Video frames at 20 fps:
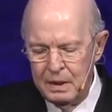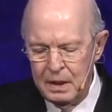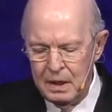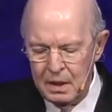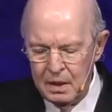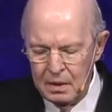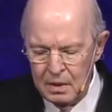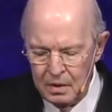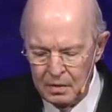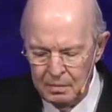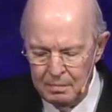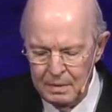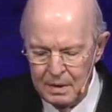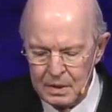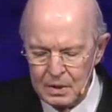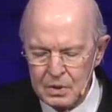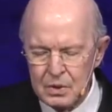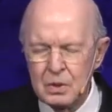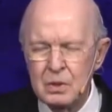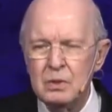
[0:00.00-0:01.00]
be here, and other
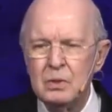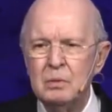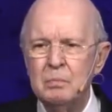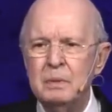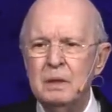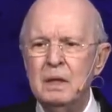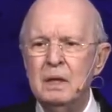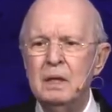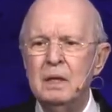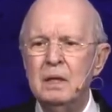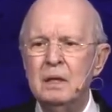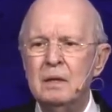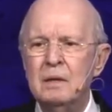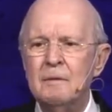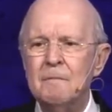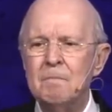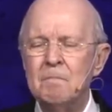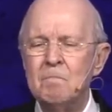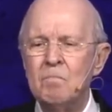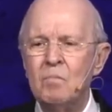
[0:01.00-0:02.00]
ministers will be here.